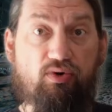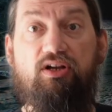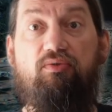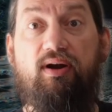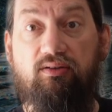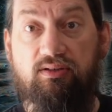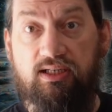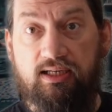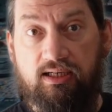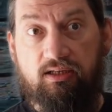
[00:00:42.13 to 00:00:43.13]
you're running around
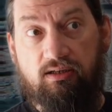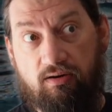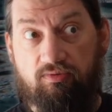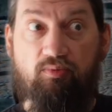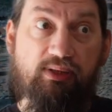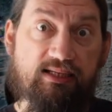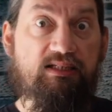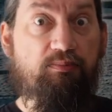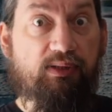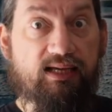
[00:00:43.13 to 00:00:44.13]
going from
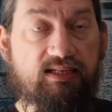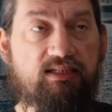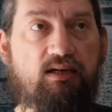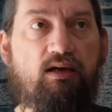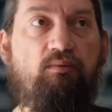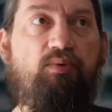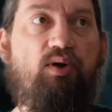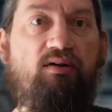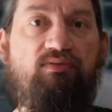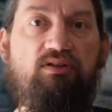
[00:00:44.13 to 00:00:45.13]
place to place, but
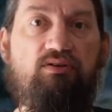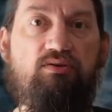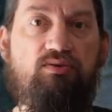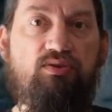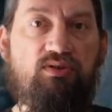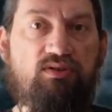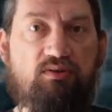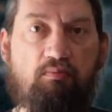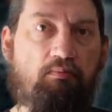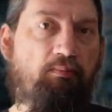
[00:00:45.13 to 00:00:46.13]
you have to use
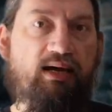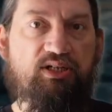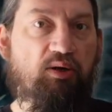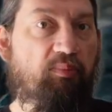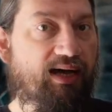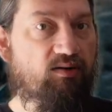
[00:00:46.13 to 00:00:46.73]
some magic